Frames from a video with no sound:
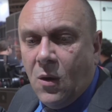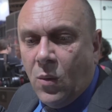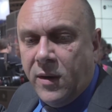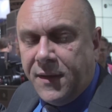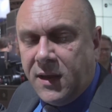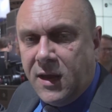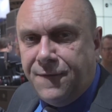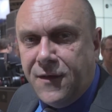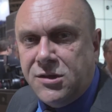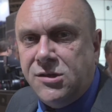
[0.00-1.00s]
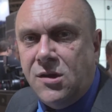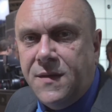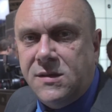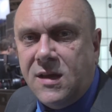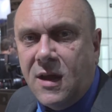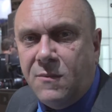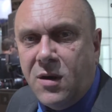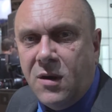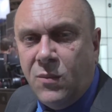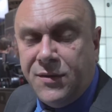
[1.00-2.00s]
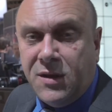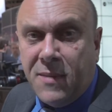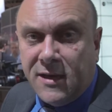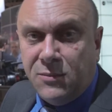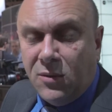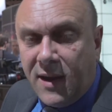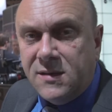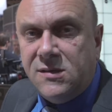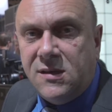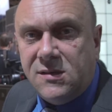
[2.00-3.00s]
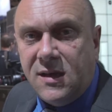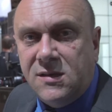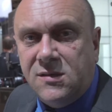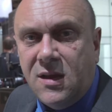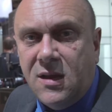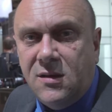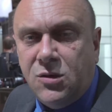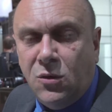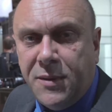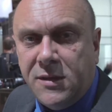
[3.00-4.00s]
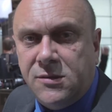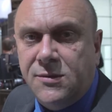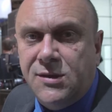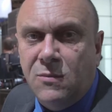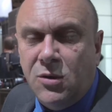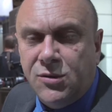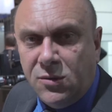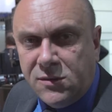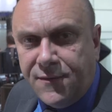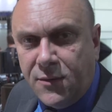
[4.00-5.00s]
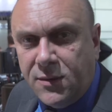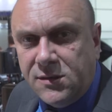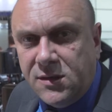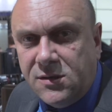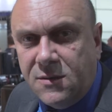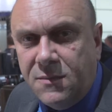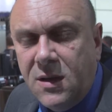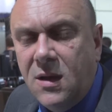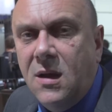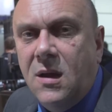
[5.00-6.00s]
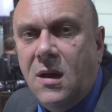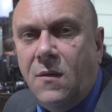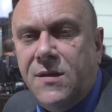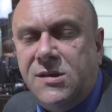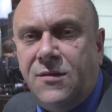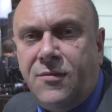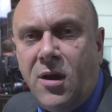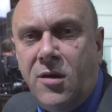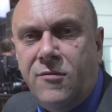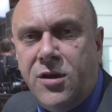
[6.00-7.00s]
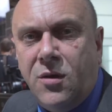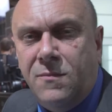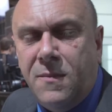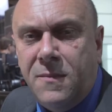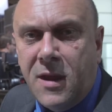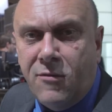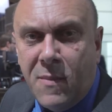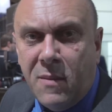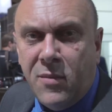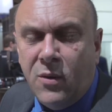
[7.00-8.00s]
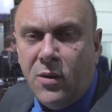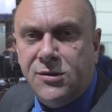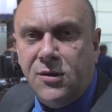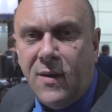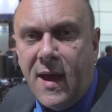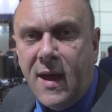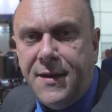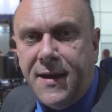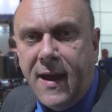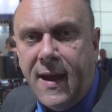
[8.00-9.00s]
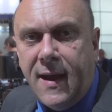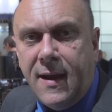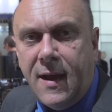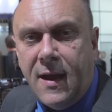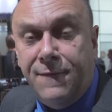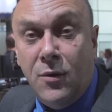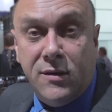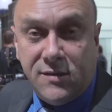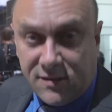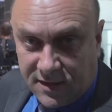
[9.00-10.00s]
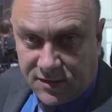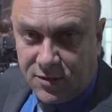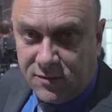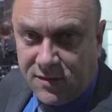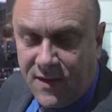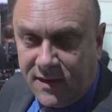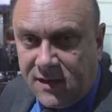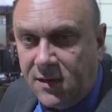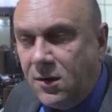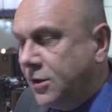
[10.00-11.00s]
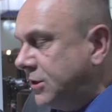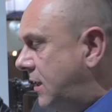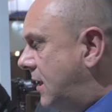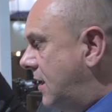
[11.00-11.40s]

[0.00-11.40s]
One of the key features on this camera with compatible lenses is the dual pixel CMOS autofocus system. On the C300, you may remember you also had a focus assist using that technology.